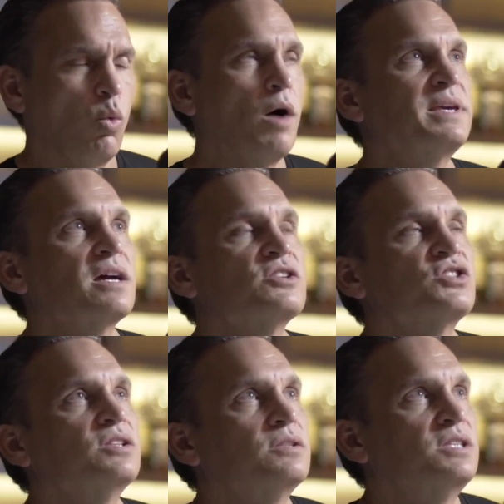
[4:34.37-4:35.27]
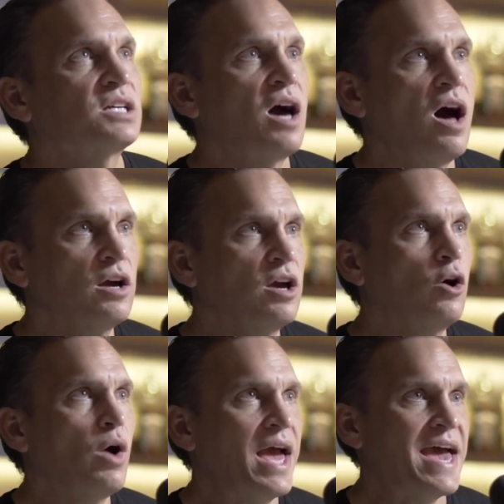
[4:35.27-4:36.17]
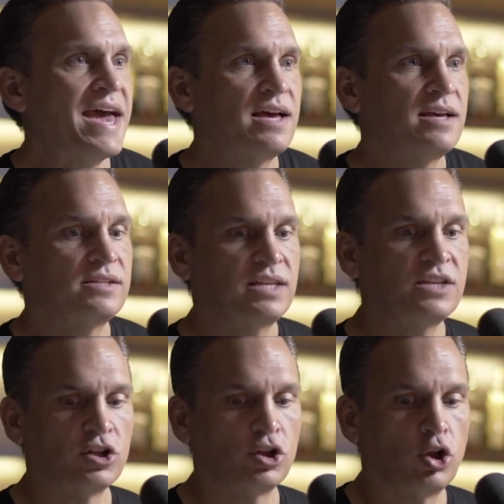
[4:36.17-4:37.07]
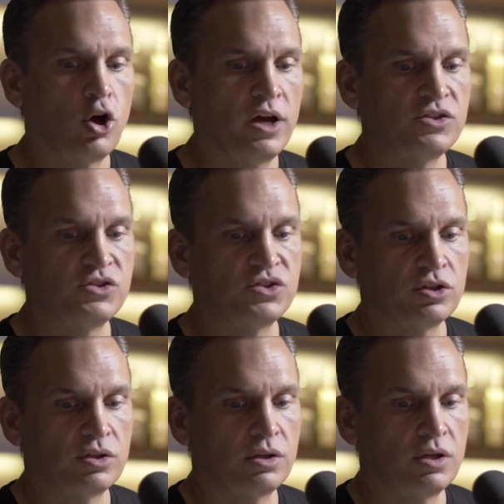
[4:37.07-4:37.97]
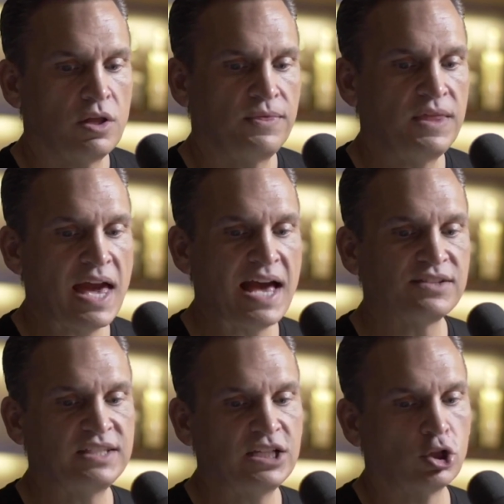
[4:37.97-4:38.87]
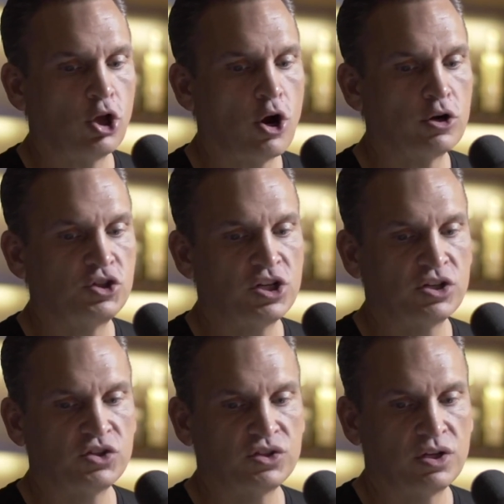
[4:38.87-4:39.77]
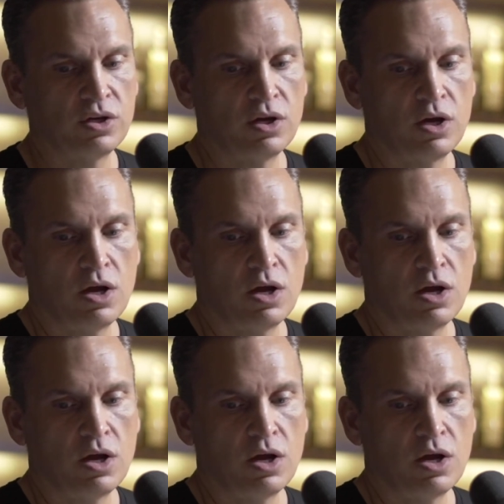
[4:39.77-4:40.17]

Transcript: Well, because the Congo has is the is has the largest